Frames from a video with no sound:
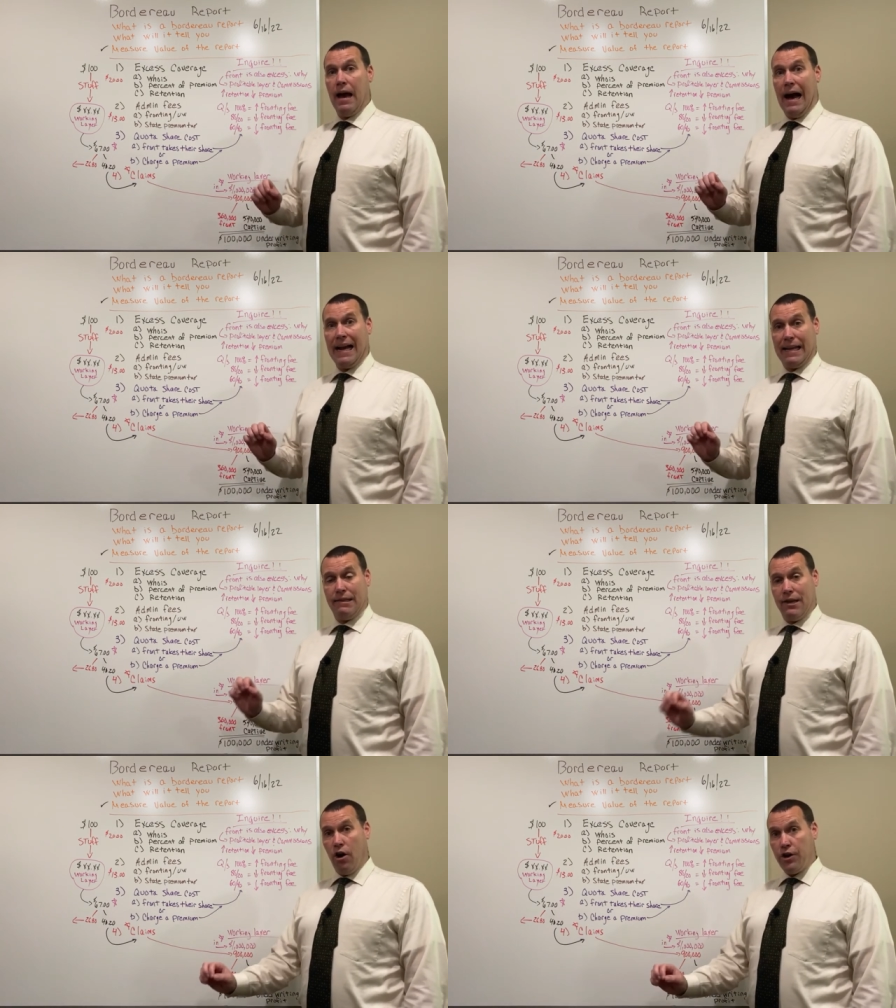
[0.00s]
I can
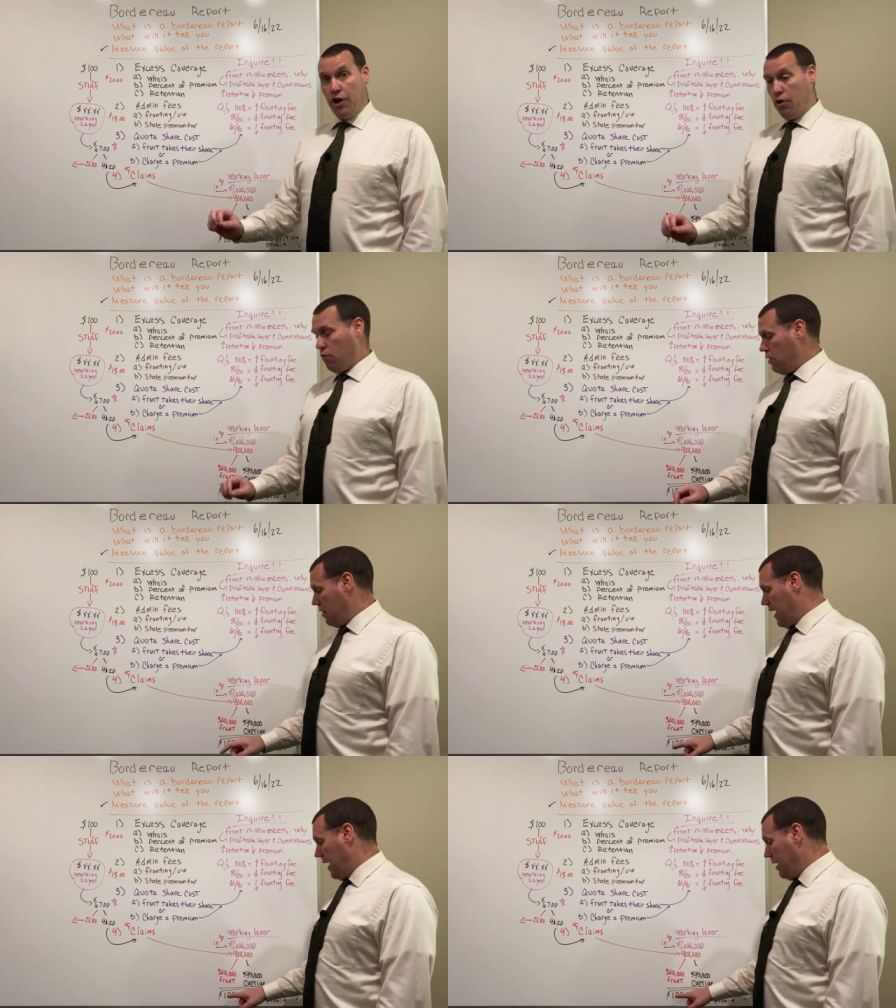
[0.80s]
tell you
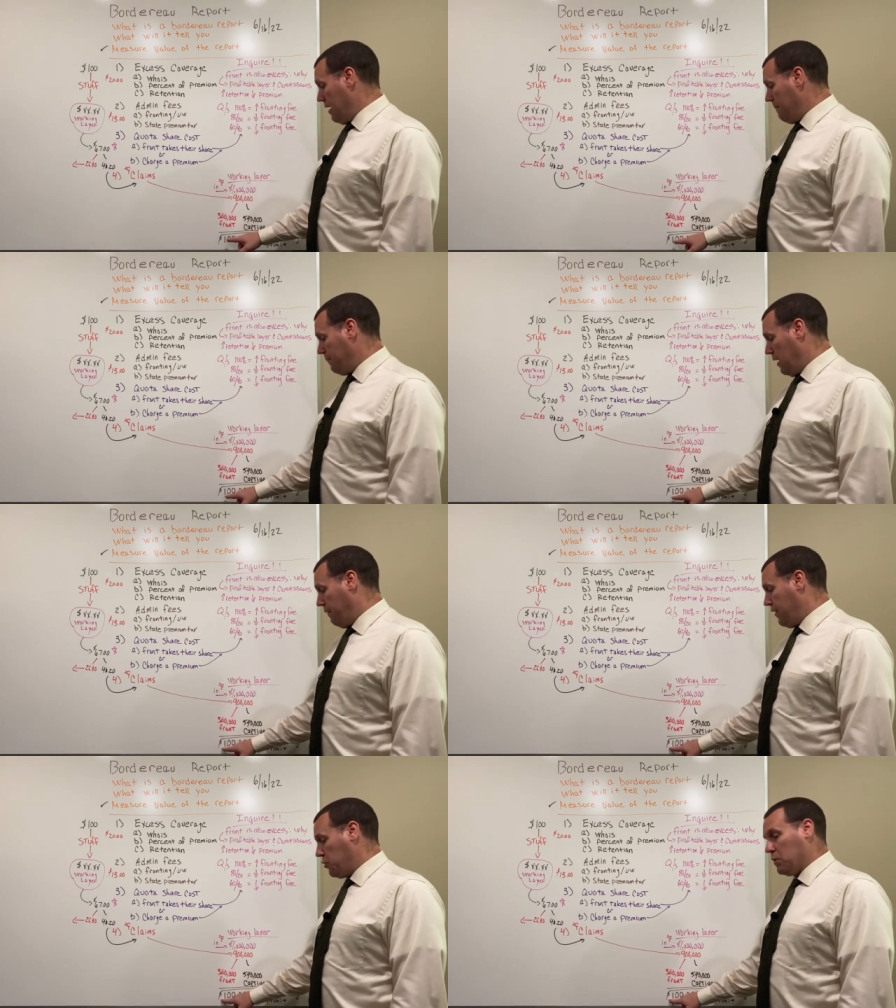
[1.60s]
that
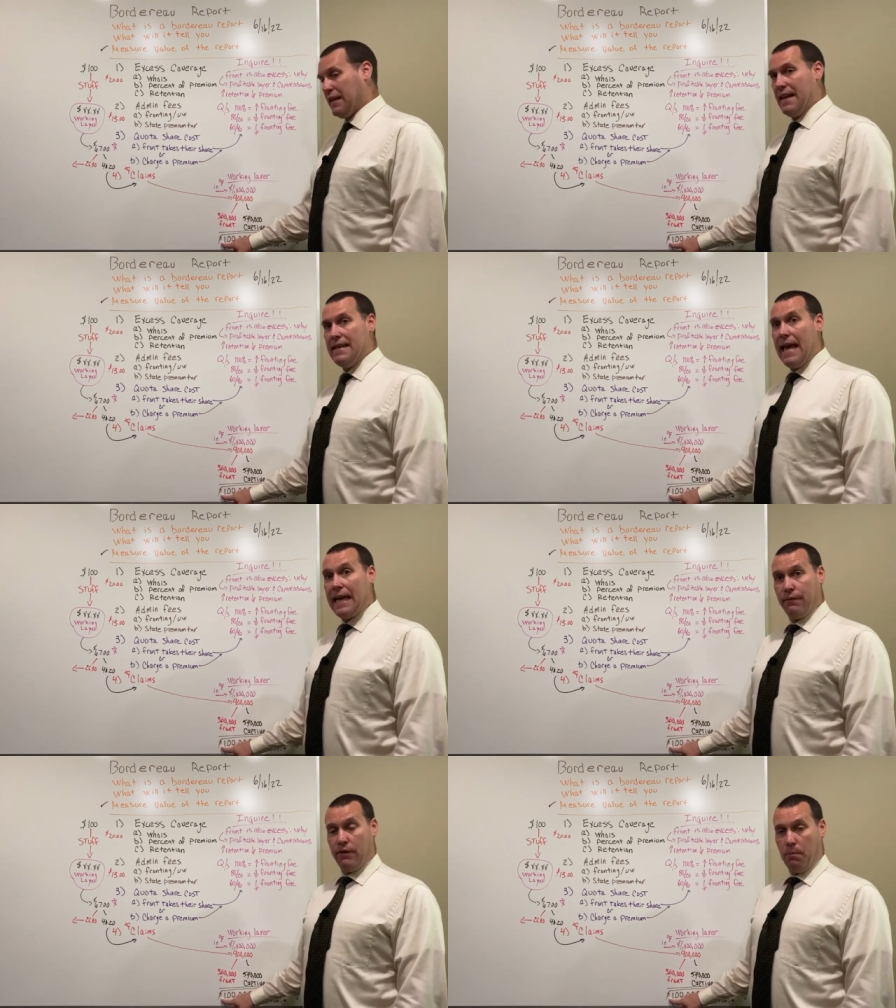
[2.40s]
if this was a
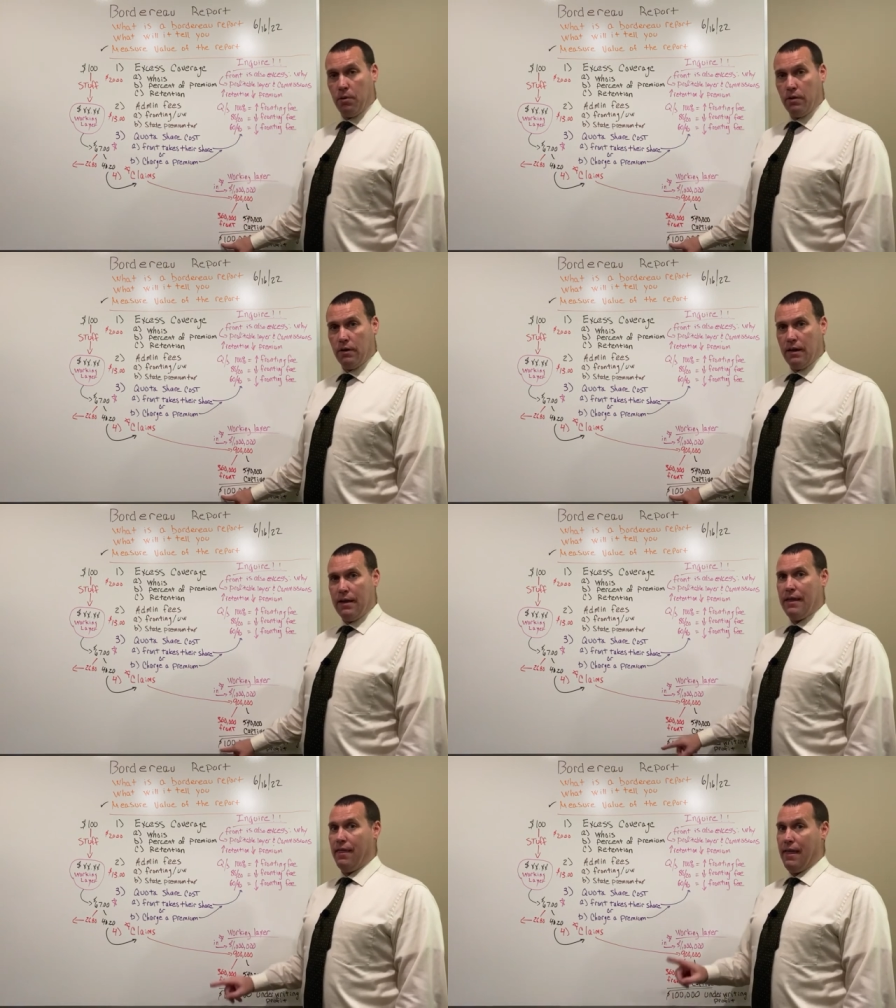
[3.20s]
negative number,
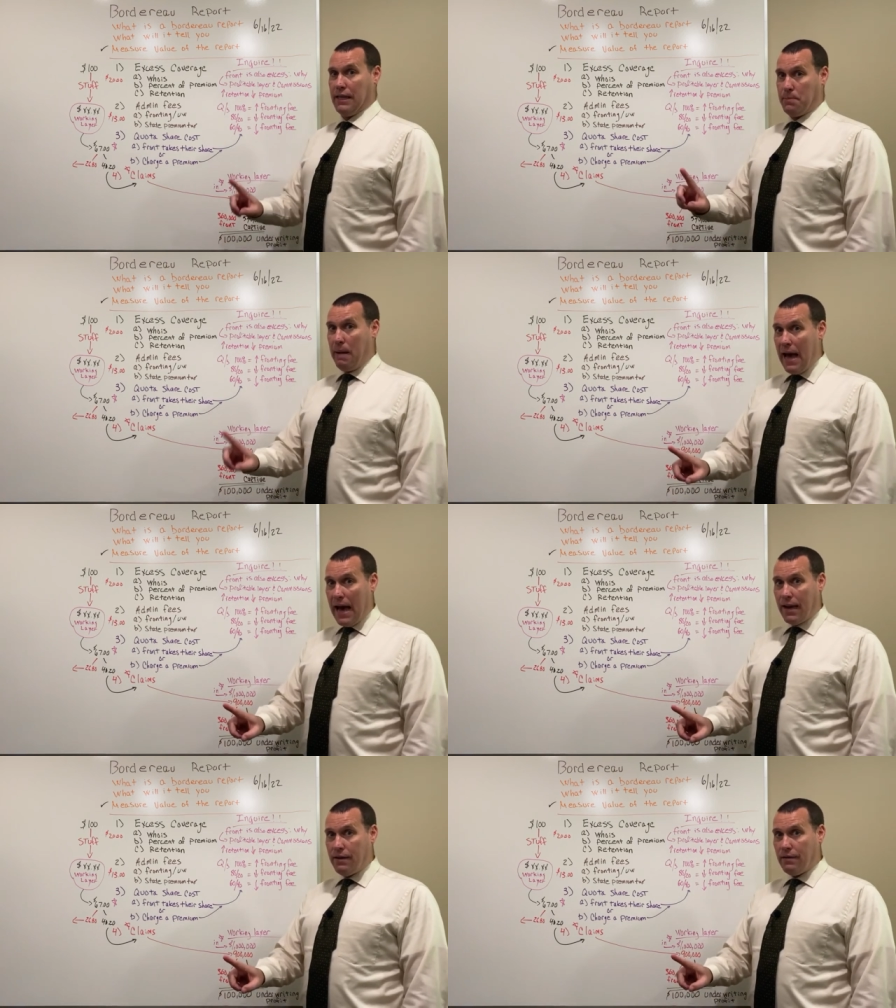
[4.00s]
that's
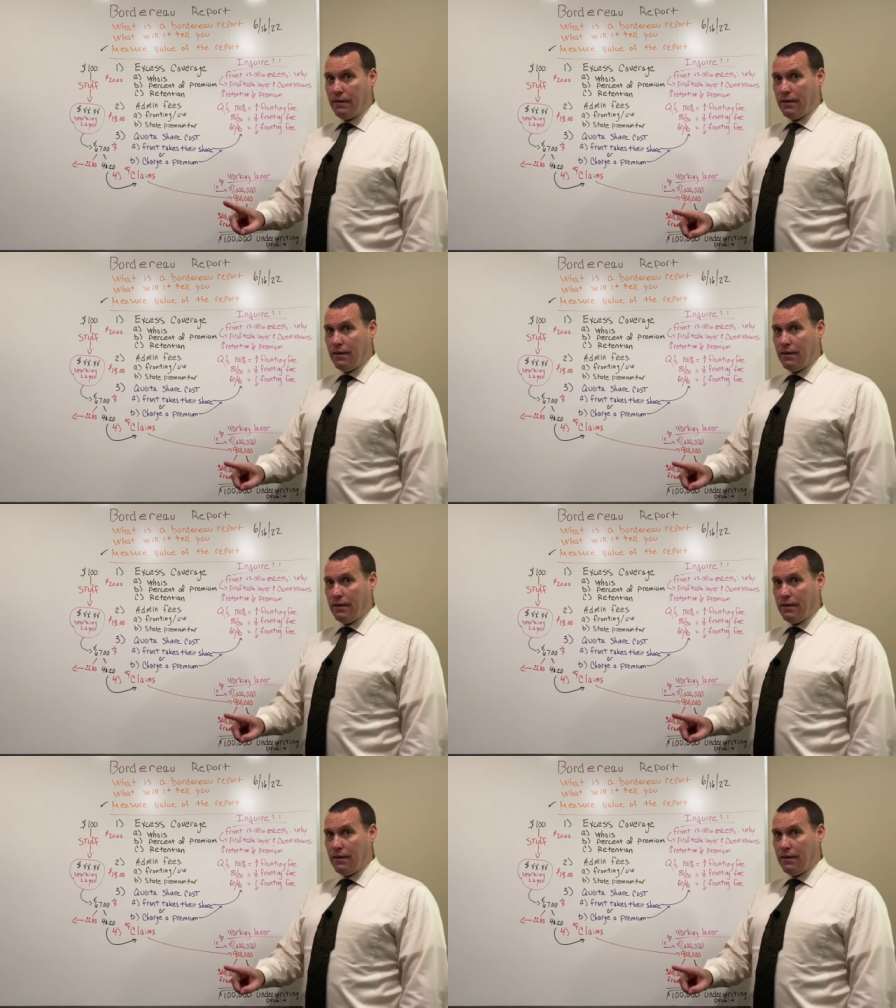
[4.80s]
bad.